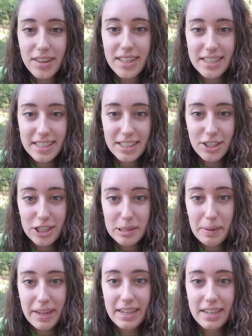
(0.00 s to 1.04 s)
this has just
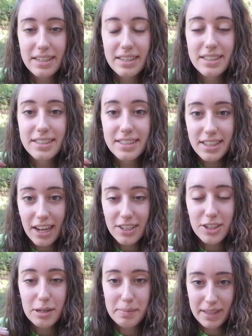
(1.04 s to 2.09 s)
been such
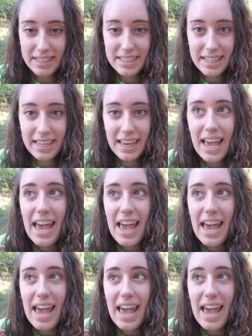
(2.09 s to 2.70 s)
a blessing.